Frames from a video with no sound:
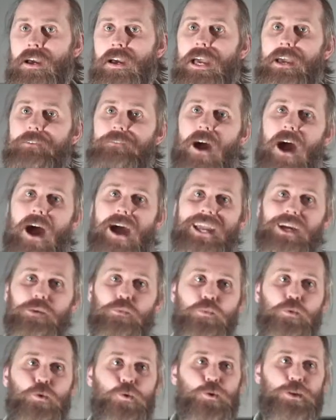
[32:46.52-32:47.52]
If I
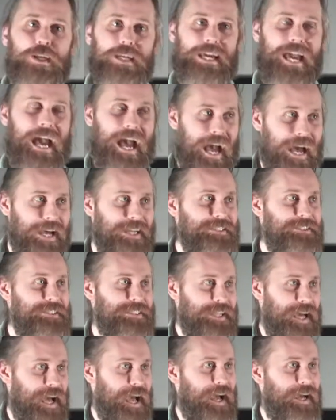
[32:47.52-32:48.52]
am walking hand
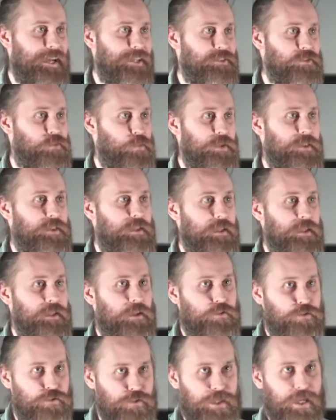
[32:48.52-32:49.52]
in hand with the
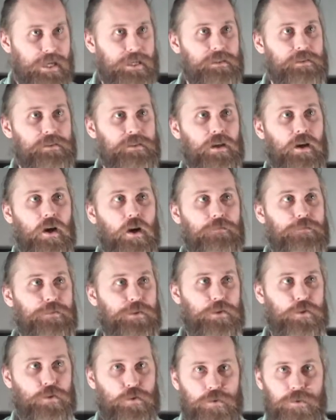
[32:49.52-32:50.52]
creator of the
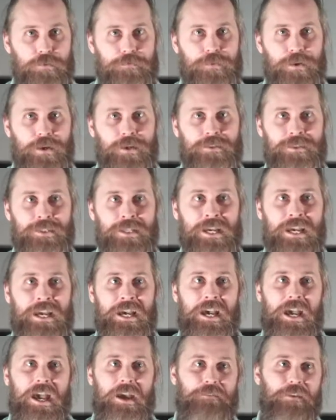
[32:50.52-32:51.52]
universe,
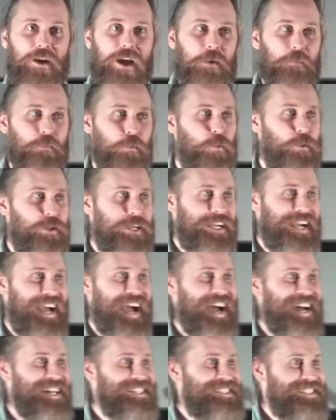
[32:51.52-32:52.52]
if I am walking
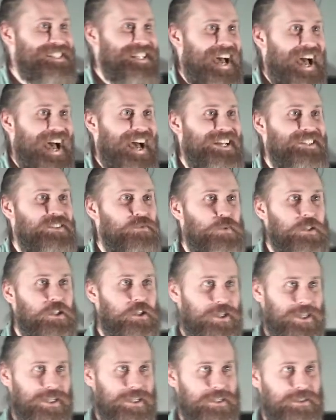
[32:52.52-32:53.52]
hand in hand with
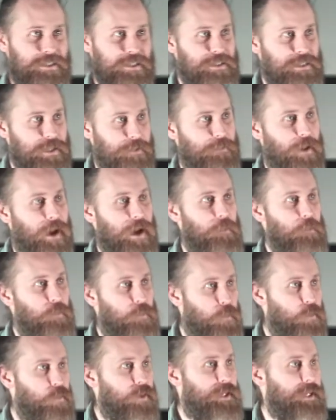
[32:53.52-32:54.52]
Jesus, if I am
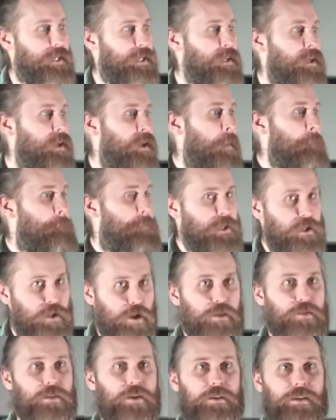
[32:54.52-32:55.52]
walking
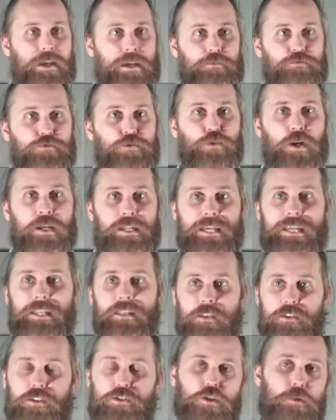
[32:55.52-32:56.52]
beyond the natural and
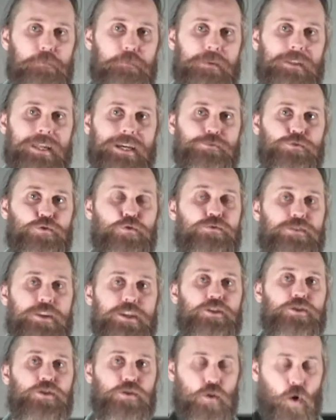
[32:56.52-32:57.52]
in the supernatural,
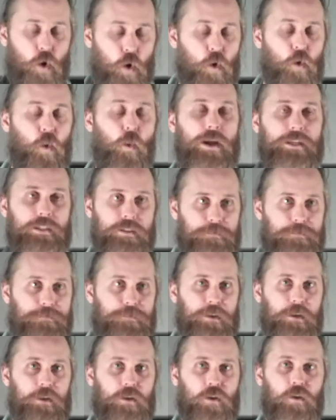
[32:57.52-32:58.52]
this should always
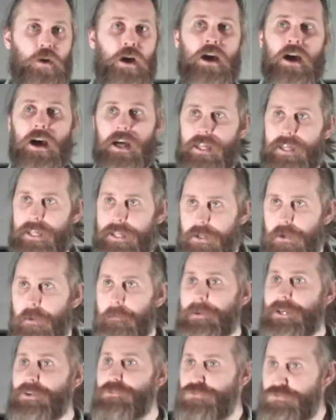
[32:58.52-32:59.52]
feel a little
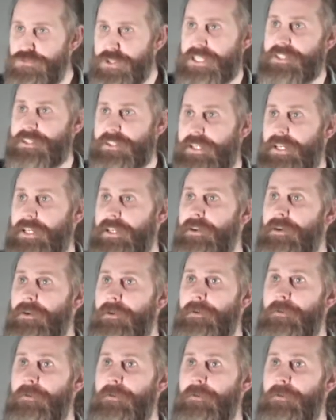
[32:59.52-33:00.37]
bit risky.